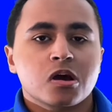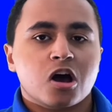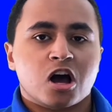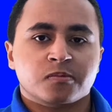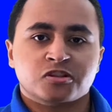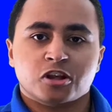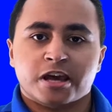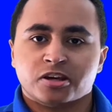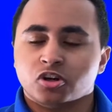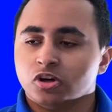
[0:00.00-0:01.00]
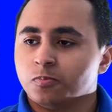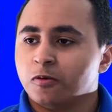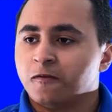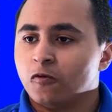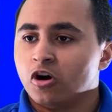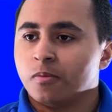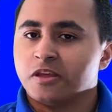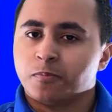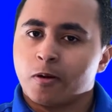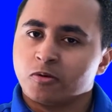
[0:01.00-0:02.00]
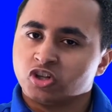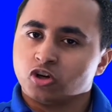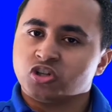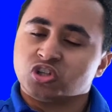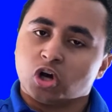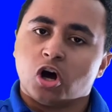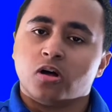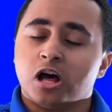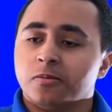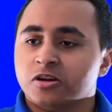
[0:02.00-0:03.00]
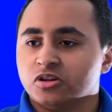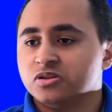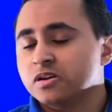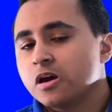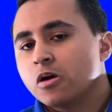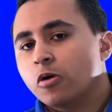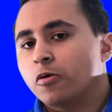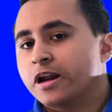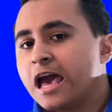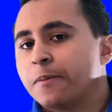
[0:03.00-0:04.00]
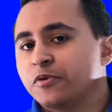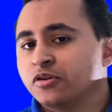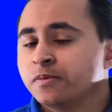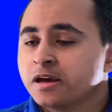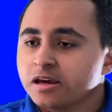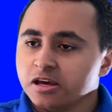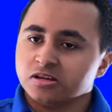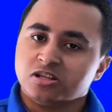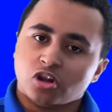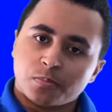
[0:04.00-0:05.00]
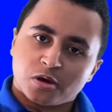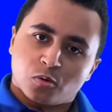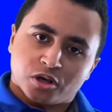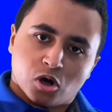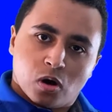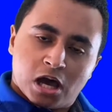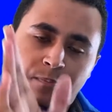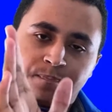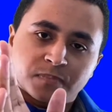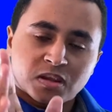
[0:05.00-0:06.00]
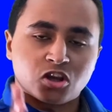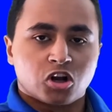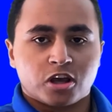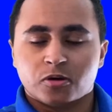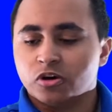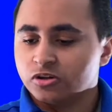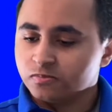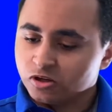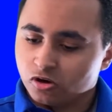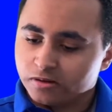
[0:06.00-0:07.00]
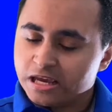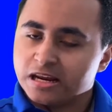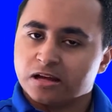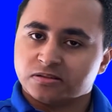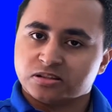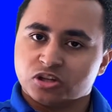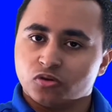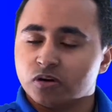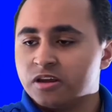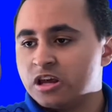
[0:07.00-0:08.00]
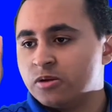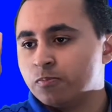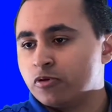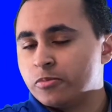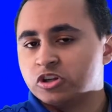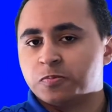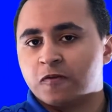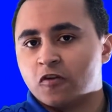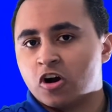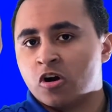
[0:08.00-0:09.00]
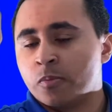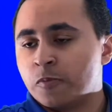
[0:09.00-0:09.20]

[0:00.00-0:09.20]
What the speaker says: so that I could perform the premature stall, because what would happen is Columbia would go up, it would, gain altitude and then pretty much perform a